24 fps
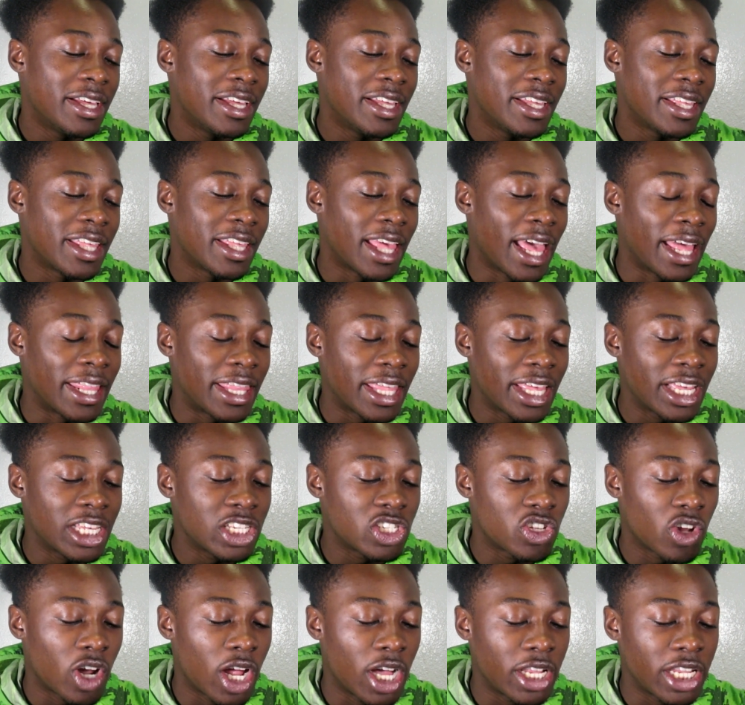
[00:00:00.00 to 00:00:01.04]
Yeah, I think it's
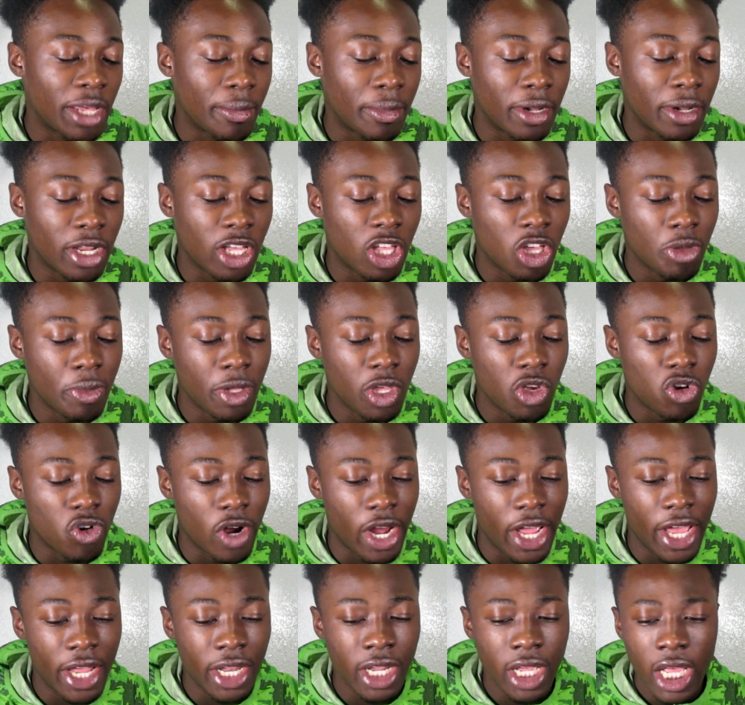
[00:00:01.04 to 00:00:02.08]
Grande, but it could be
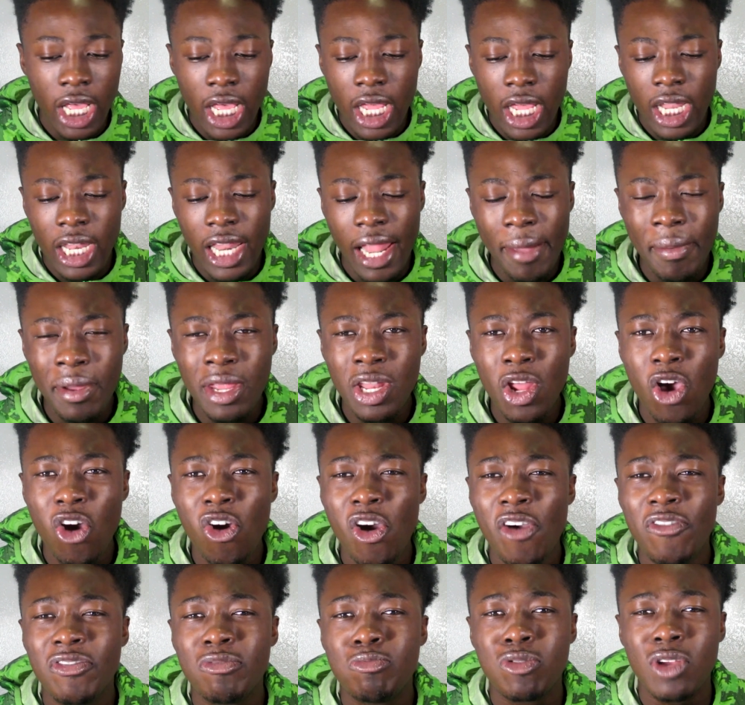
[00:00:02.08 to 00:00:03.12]
Grand. Let me know
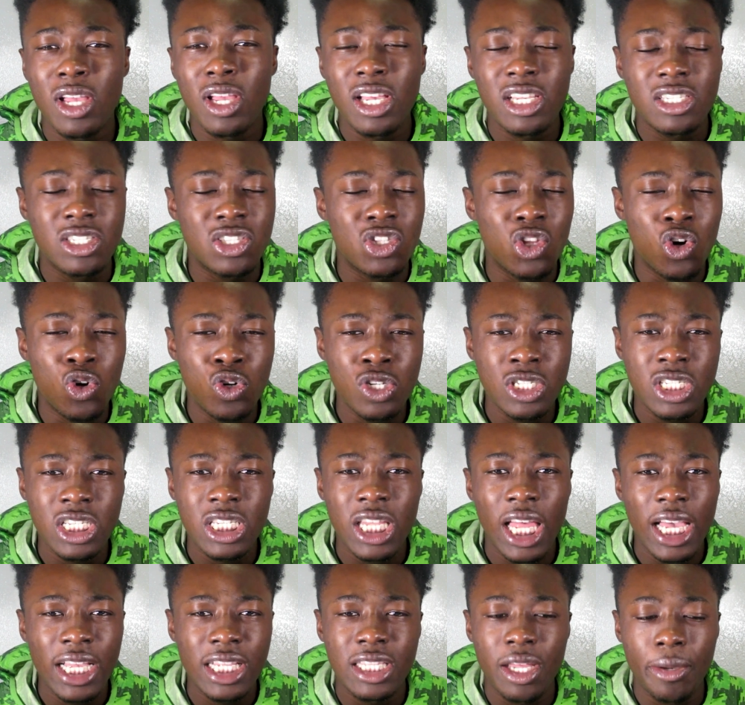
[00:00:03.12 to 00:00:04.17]
if is Noizy
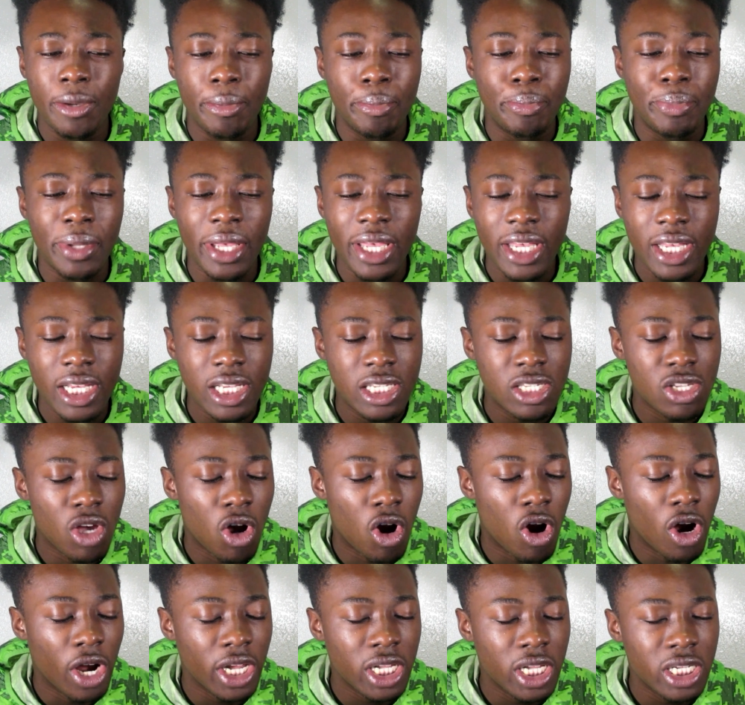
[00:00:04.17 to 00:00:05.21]
like the biggest
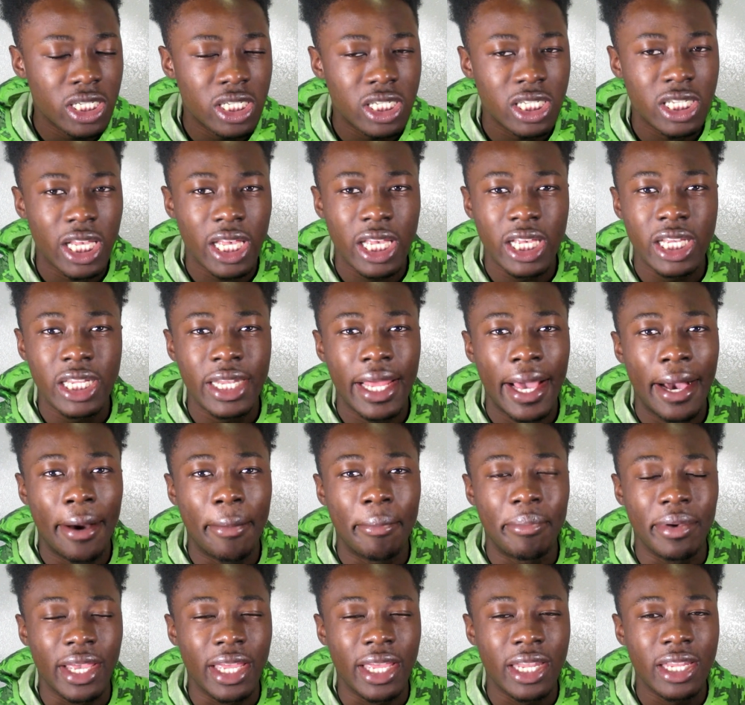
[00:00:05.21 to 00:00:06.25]
artist in
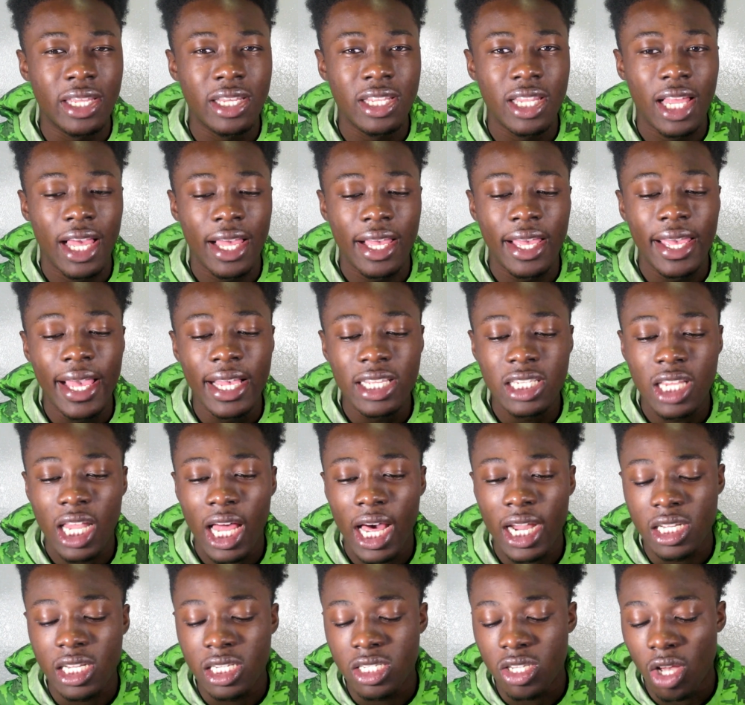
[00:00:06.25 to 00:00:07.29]
Albania. Like he has a
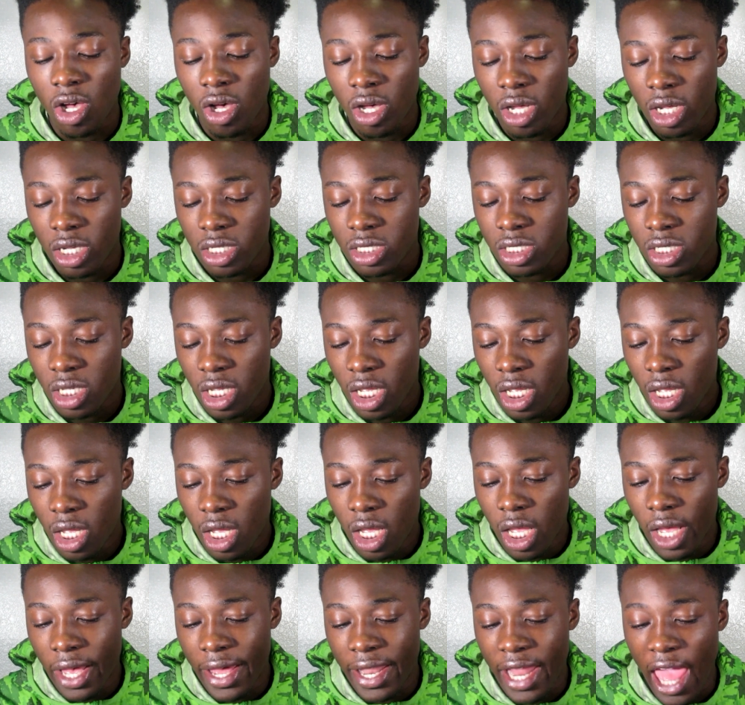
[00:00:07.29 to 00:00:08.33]
lot of songs.
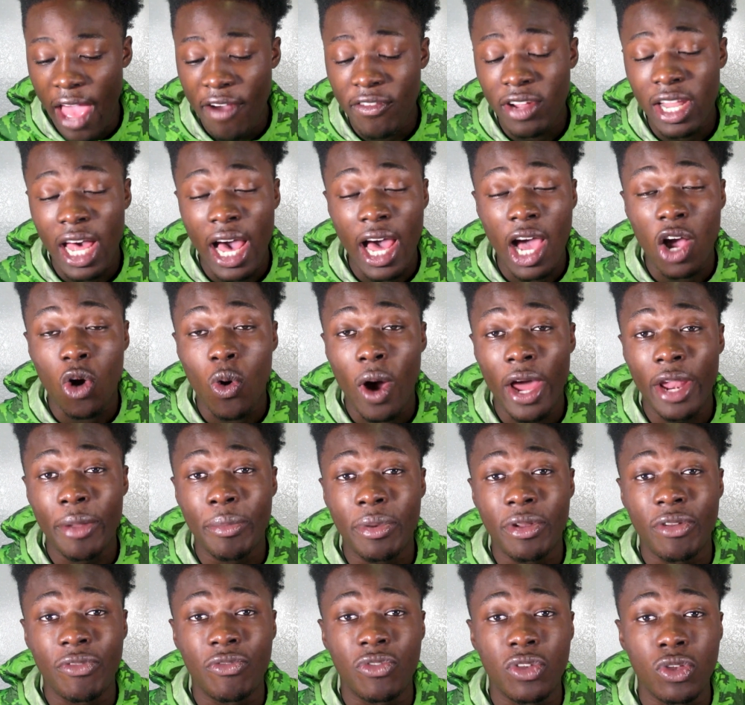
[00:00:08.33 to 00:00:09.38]
And they have quite a
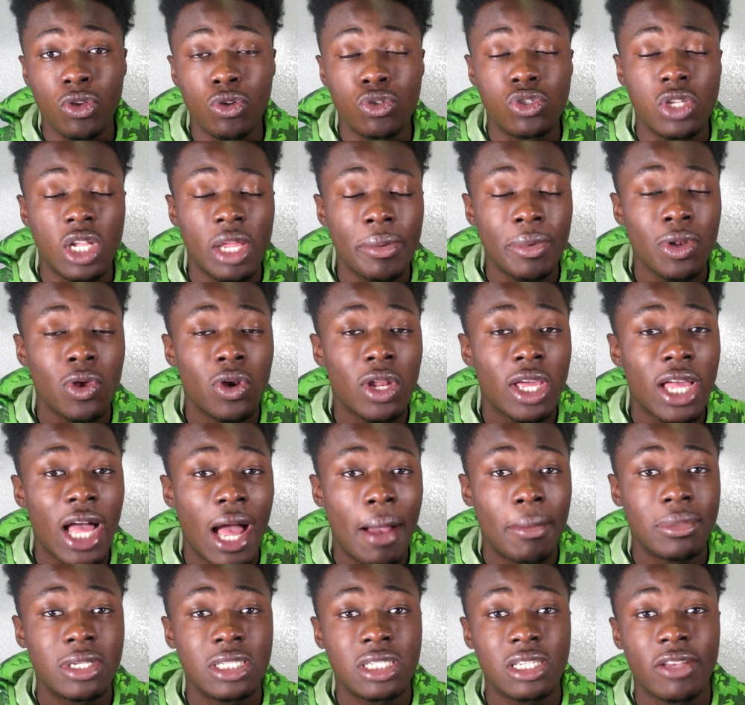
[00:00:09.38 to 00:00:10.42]
bit of views. So let me know in the
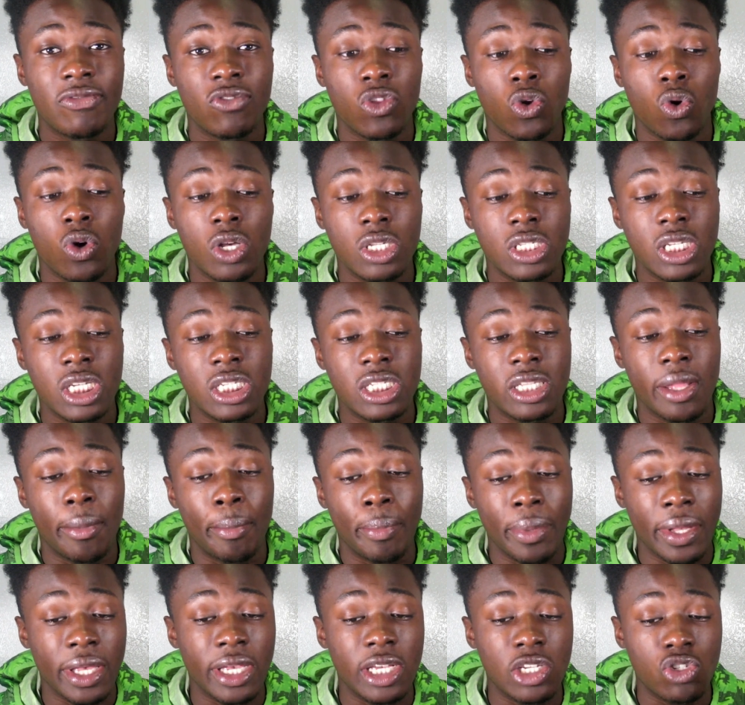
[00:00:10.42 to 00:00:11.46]
comments if Noizy is the
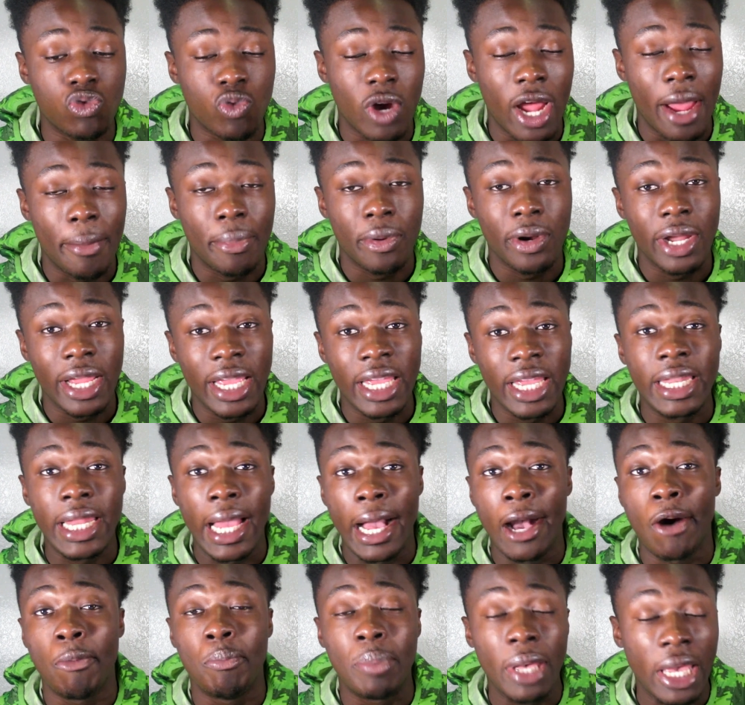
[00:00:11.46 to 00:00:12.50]
biggest rapper in
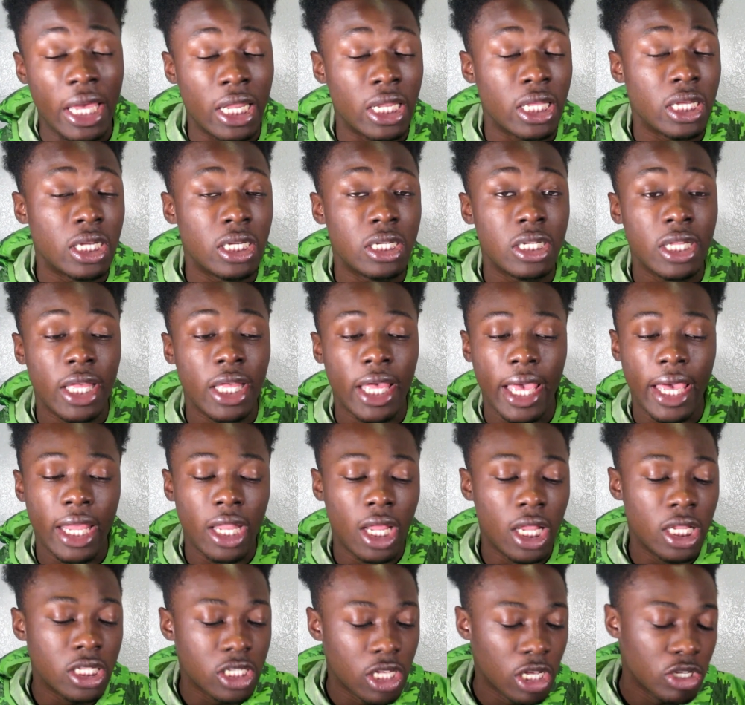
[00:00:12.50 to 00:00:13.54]
Albania. And
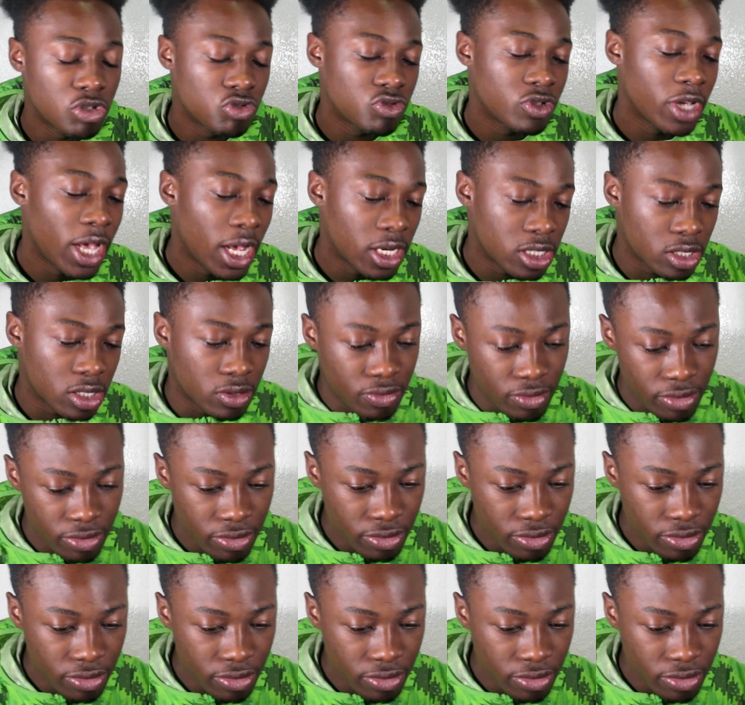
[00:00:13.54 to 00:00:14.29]
let's get into reactions.